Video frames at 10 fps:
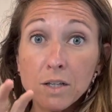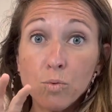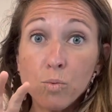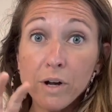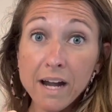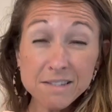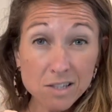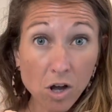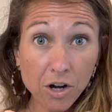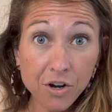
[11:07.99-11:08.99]
workouts
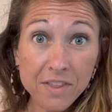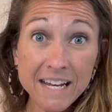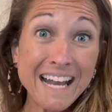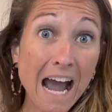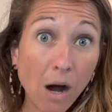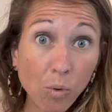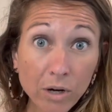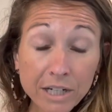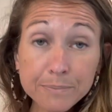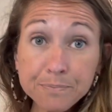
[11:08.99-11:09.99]
longer than an
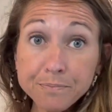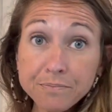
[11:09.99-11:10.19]
hour.